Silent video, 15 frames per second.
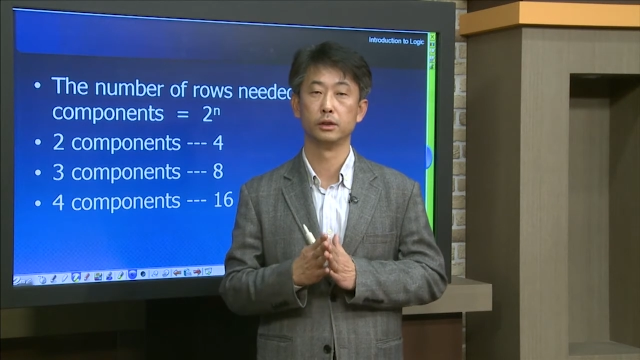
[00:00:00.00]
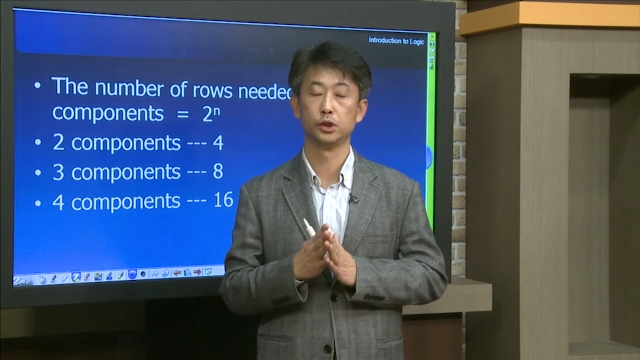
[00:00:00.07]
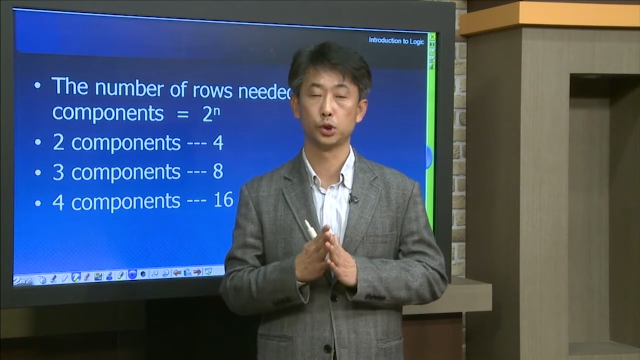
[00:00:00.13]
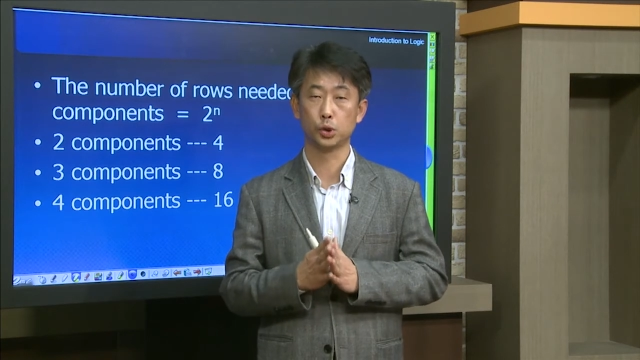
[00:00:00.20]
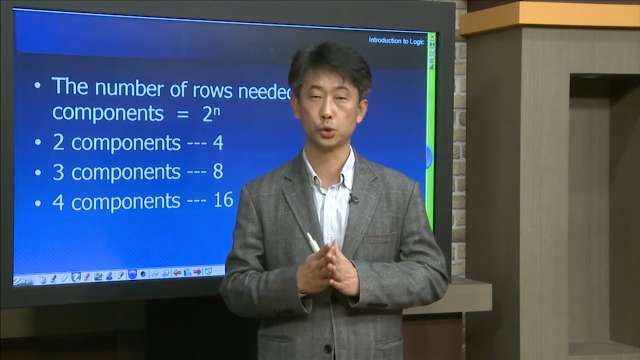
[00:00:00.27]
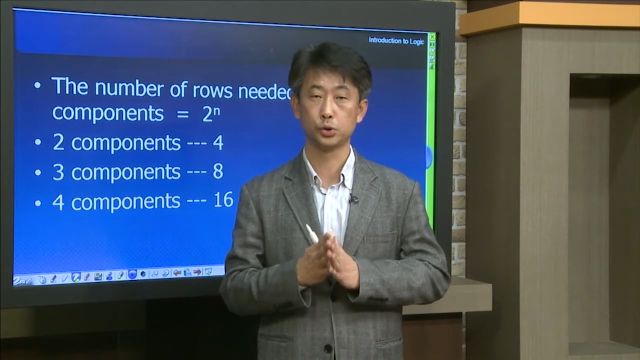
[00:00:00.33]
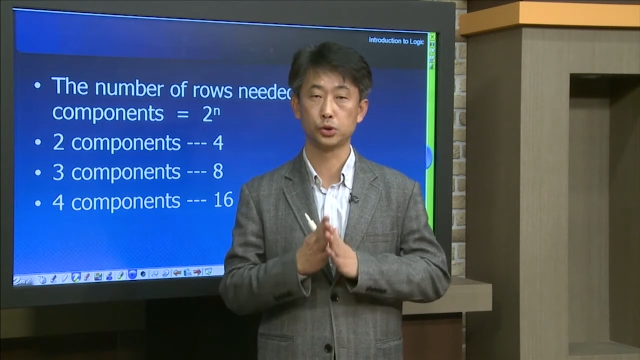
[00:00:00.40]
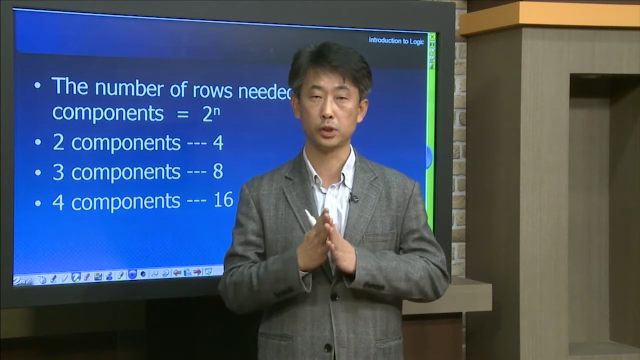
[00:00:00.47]

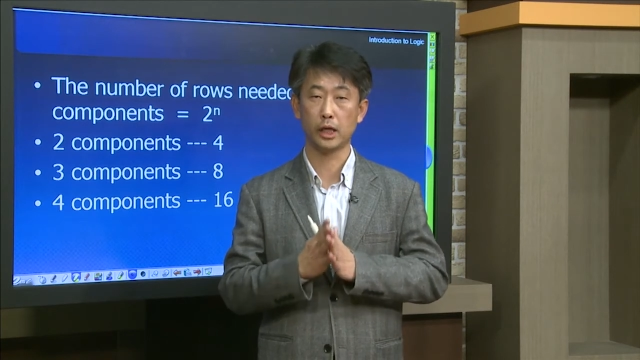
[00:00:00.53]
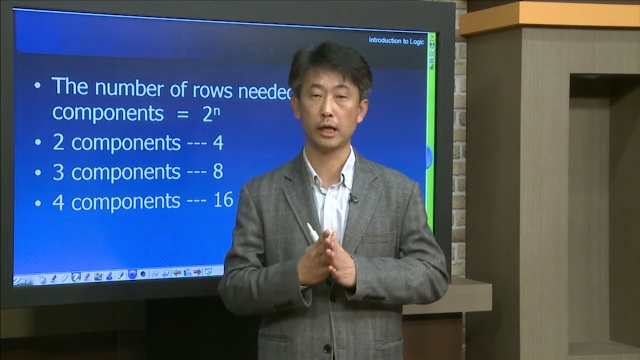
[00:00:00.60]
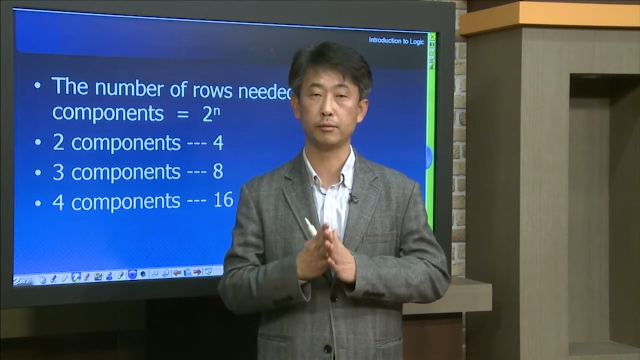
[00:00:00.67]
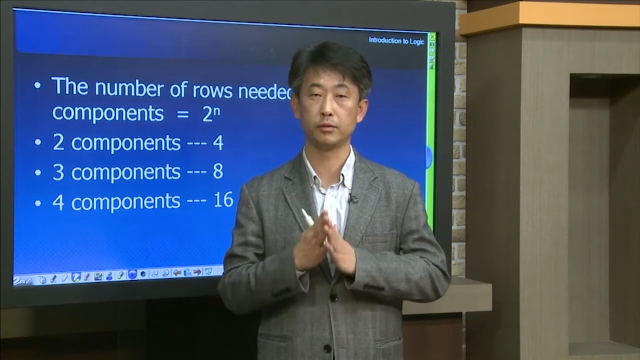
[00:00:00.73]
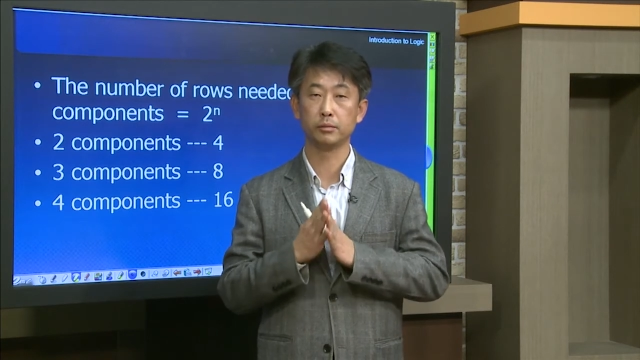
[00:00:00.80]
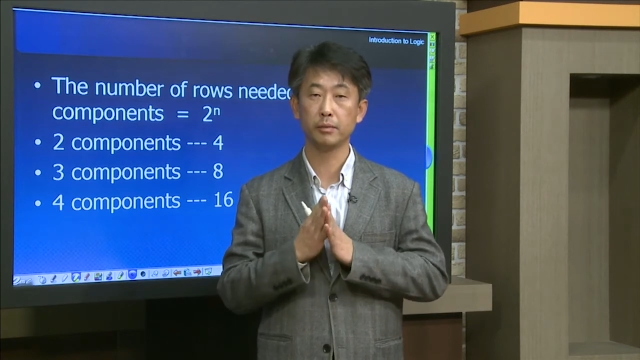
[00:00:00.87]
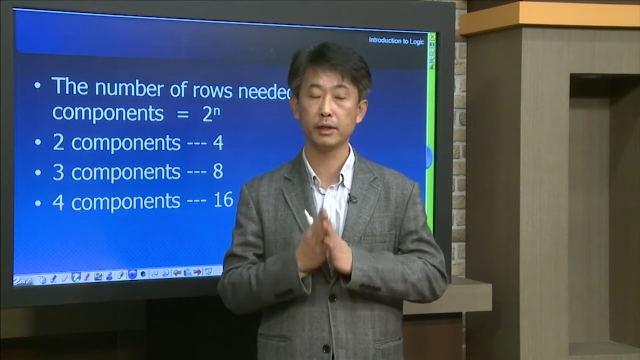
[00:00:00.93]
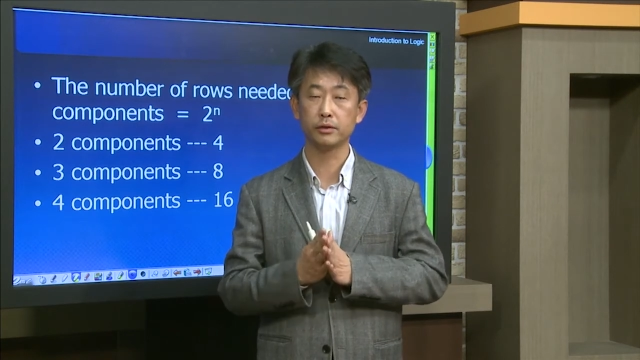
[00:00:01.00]
truth
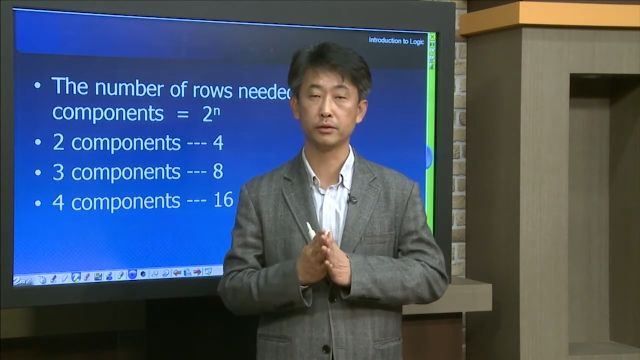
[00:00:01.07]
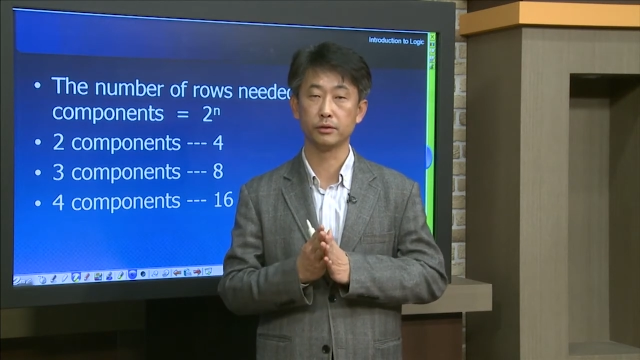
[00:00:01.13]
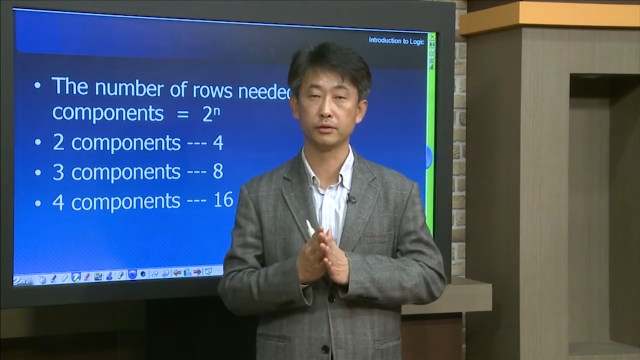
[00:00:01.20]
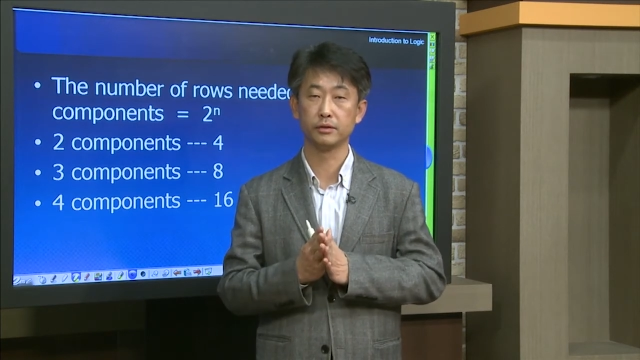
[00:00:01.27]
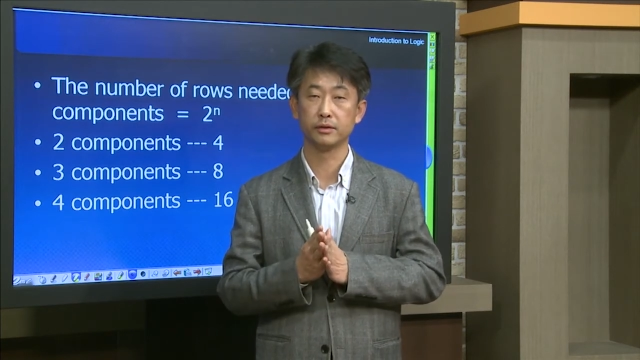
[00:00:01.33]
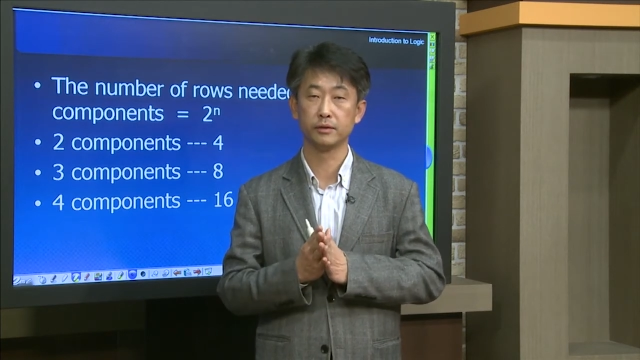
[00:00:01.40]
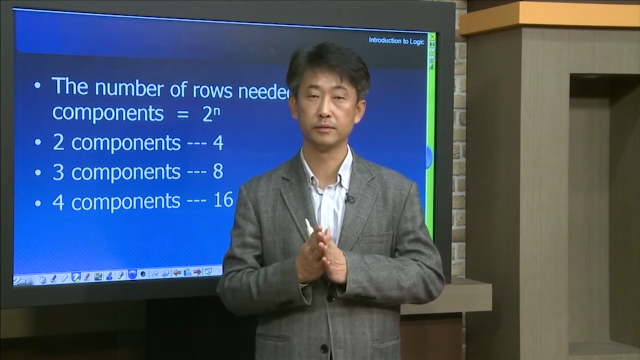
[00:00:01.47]
table method.